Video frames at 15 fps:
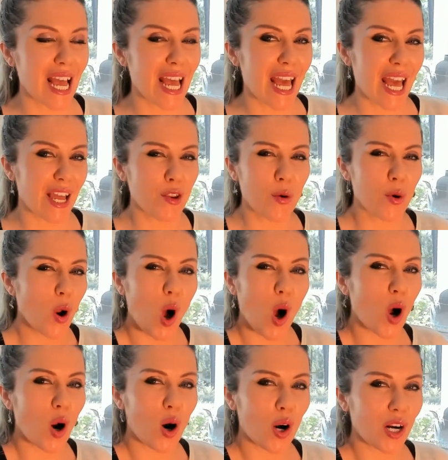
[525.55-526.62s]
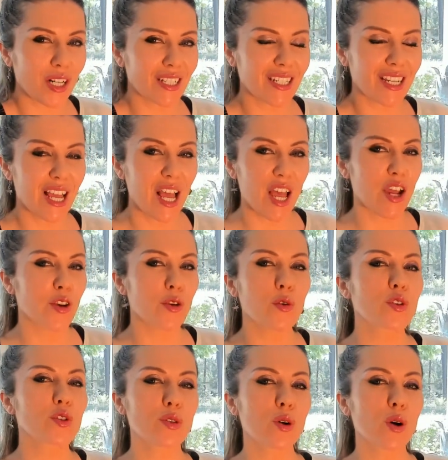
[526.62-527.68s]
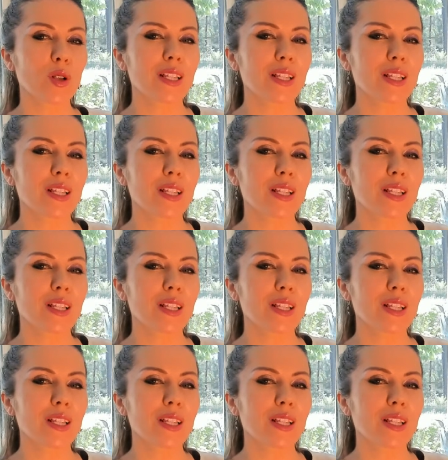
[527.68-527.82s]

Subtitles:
and your heart and your soul,